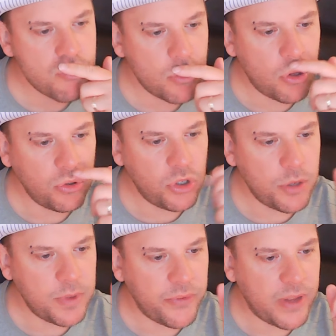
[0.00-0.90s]

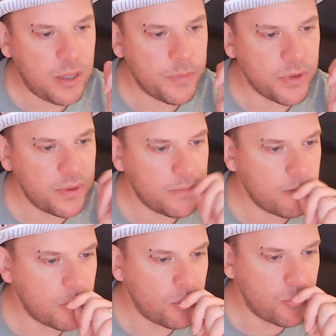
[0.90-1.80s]
development
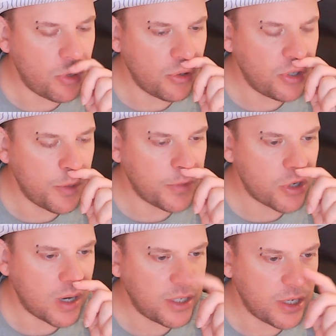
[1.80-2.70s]
or long-term
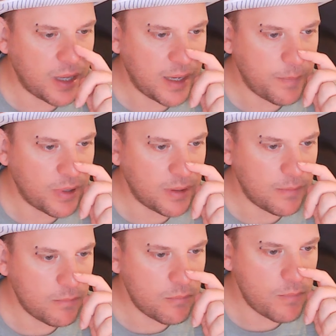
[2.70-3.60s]
structure there, but
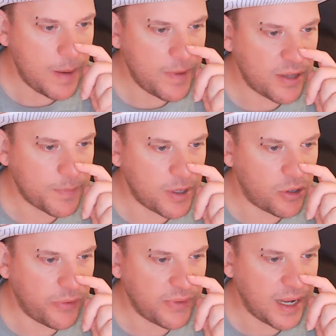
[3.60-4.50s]
maybe I was better
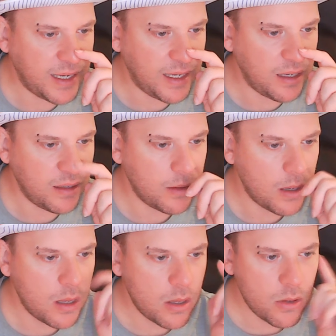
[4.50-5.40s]
off taking
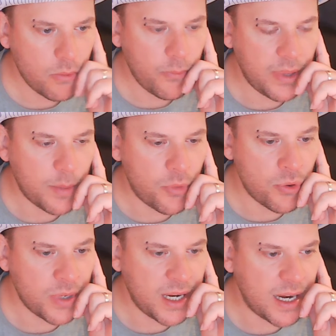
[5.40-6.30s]
with the
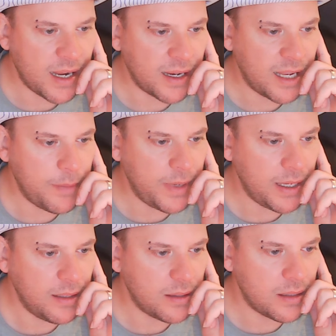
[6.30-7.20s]
pawn here and
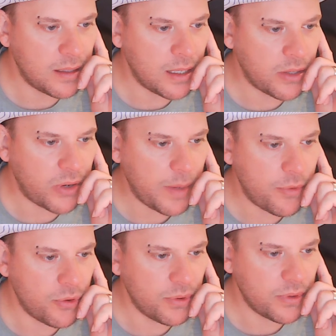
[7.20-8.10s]
keeping the three
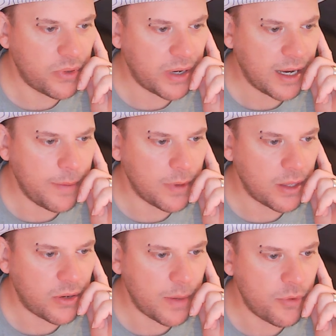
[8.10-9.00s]

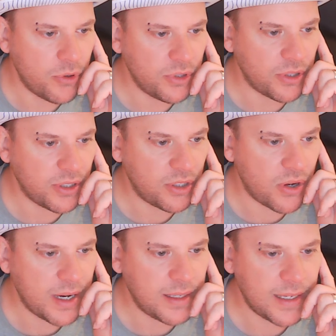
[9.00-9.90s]
pawns on the
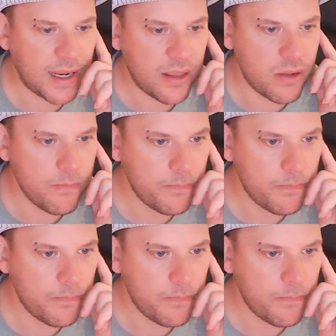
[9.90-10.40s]
side together.